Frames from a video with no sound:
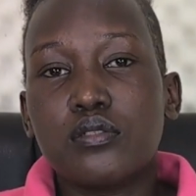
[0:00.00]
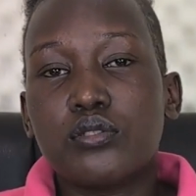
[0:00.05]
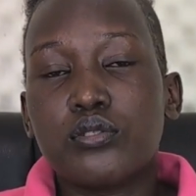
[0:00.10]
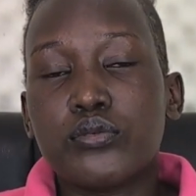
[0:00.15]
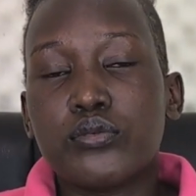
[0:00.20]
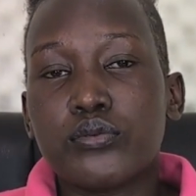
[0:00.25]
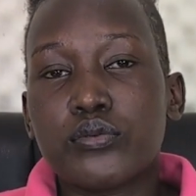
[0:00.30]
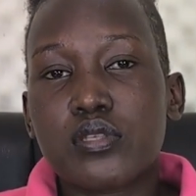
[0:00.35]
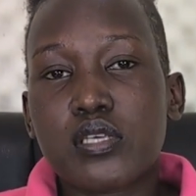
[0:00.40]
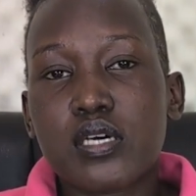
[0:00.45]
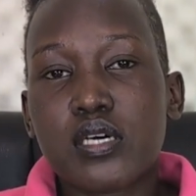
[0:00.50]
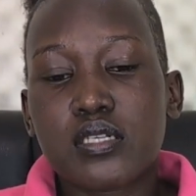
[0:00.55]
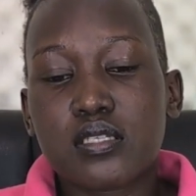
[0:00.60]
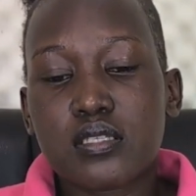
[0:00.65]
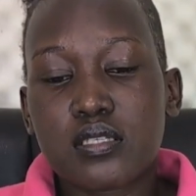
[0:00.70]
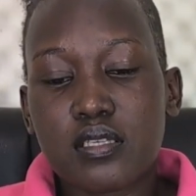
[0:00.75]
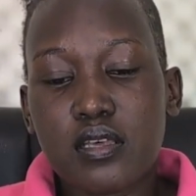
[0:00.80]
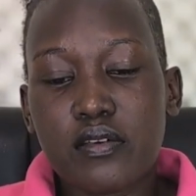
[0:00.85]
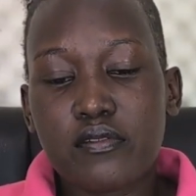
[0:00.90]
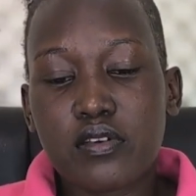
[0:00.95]
to
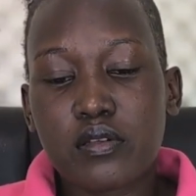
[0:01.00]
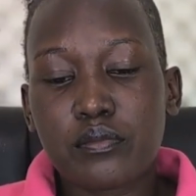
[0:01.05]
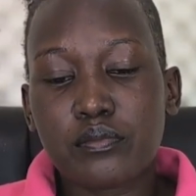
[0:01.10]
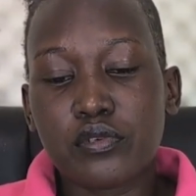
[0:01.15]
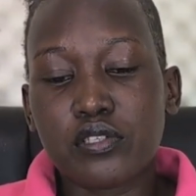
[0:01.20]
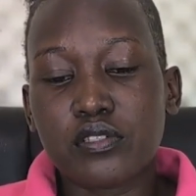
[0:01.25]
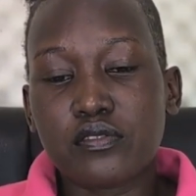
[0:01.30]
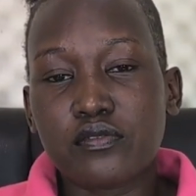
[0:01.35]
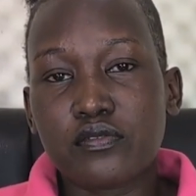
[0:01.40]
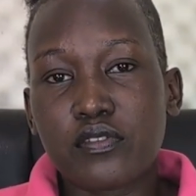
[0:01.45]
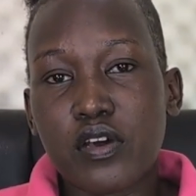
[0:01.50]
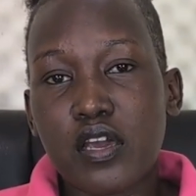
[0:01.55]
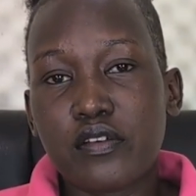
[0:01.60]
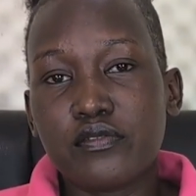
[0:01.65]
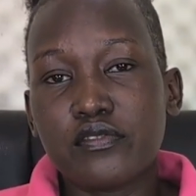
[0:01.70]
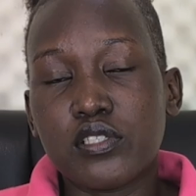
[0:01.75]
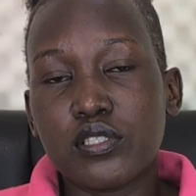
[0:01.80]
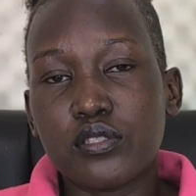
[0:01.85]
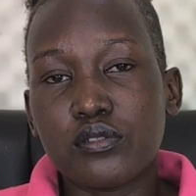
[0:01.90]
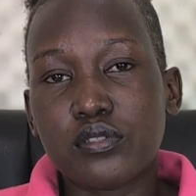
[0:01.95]

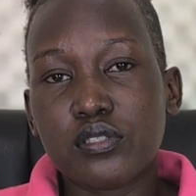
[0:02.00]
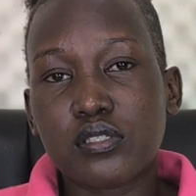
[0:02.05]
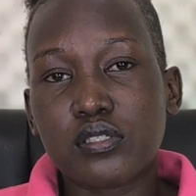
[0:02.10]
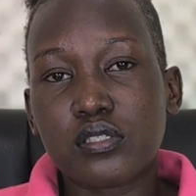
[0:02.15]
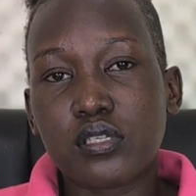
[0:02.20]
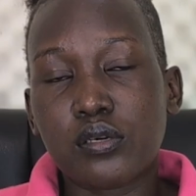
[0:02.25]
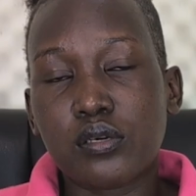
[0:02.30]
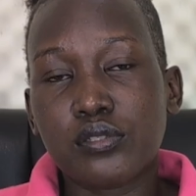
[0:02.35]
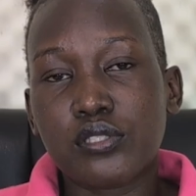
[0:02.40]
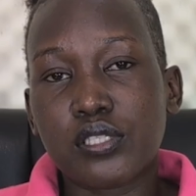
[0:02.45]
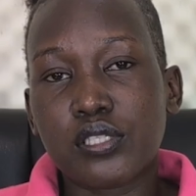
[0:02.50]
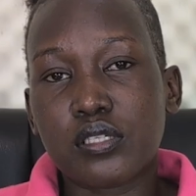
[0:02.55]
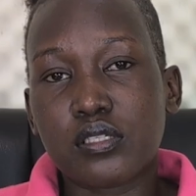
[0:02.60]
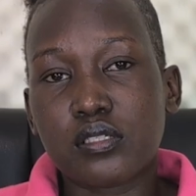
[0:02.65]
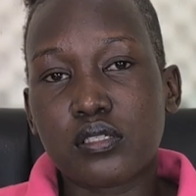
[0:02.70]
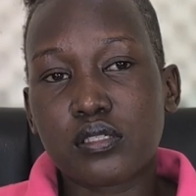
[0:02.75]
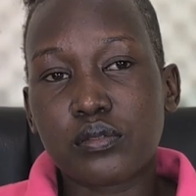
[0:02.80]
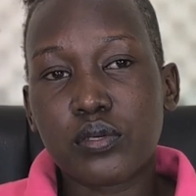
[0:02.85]
37.5 degrees Celsius.